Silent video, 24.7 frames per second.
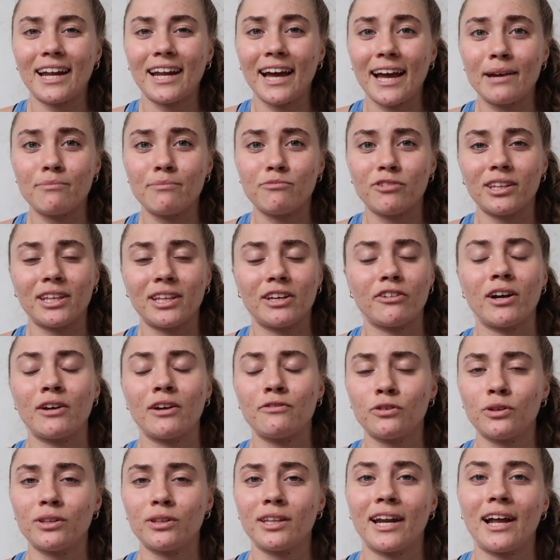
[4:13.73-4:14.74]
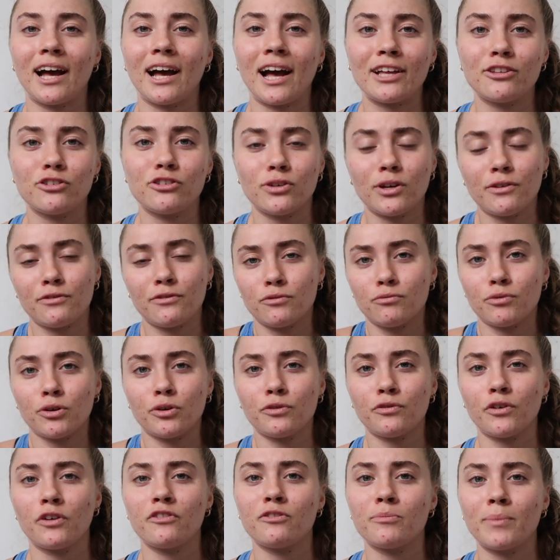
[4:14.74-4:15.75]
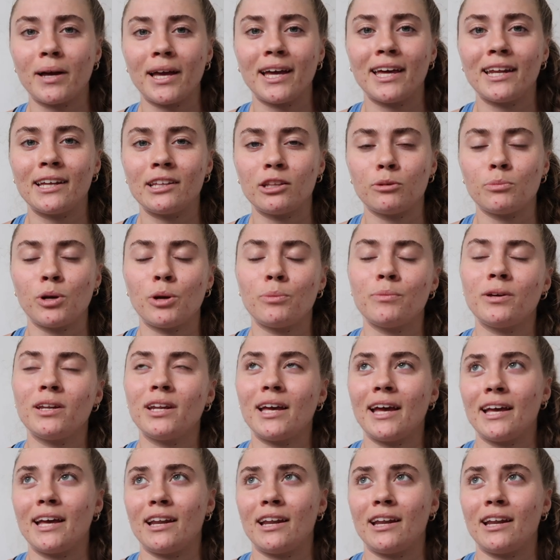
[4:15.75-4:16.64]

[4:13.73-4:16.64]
and I am really grateful that I do have a roof over my head at the moment